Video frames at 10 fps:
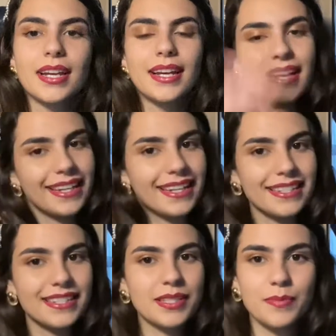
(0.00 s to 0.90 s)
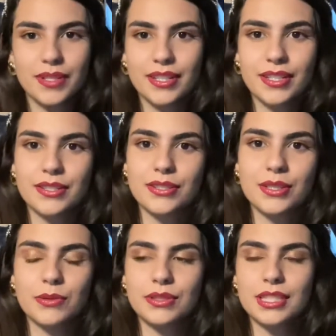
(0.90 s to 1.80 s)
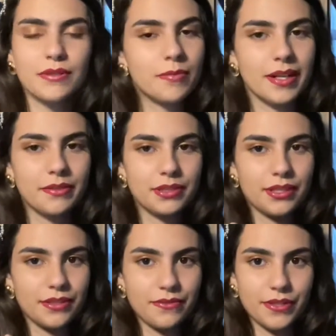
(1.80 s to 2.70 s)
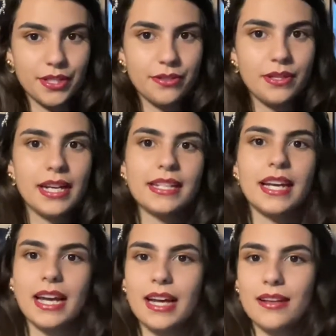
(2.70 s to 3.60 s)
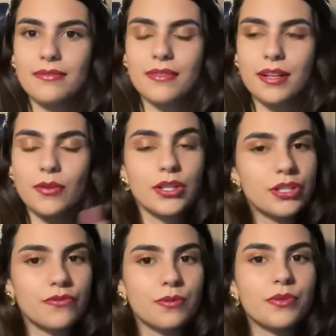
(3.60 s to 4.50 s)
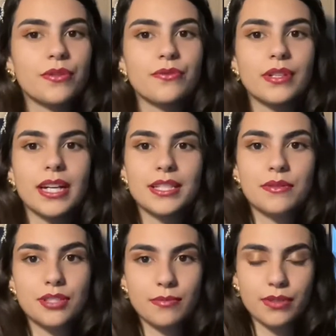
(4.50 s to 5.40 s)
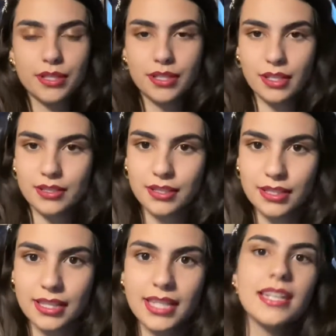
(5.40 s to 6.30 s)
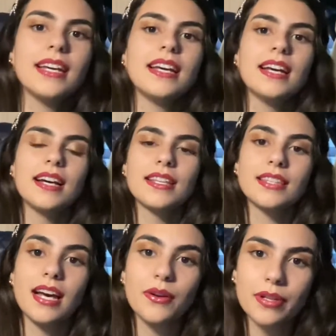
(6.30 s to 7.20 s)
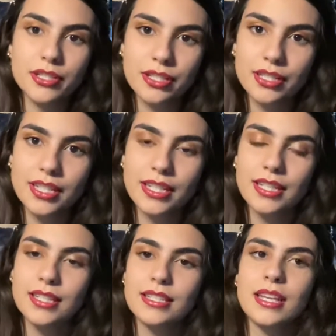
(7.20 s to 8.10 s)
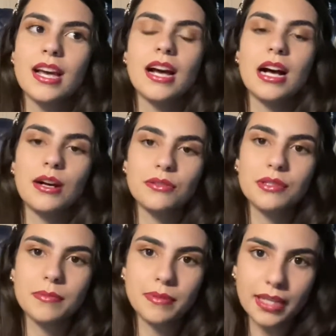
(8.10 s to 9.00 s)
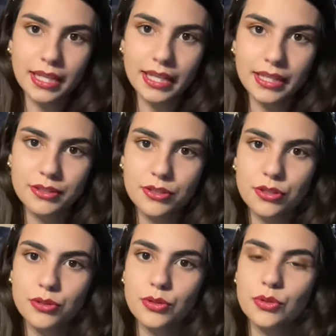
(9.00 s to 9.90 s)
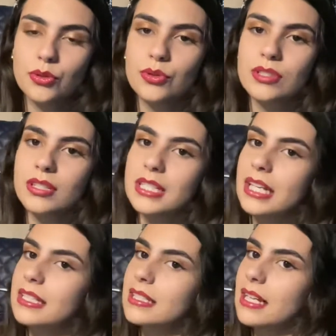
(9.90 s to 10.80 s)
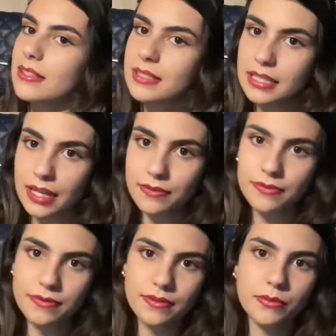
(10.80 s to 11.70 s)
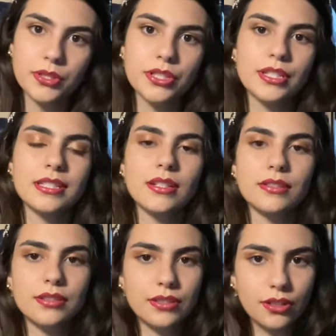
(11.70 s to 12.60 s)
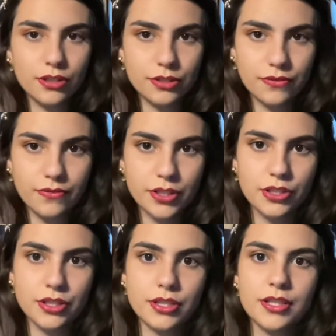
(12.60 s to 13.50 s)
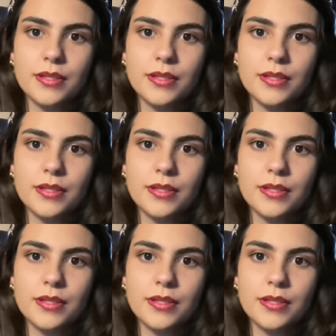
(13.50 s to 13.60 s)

Hi guys, it's Bia here. So today we're back with another video and I have a question from one of you guys which I'm going to answer today. That question is how to apply to study at LCF, which is London College of Fashion,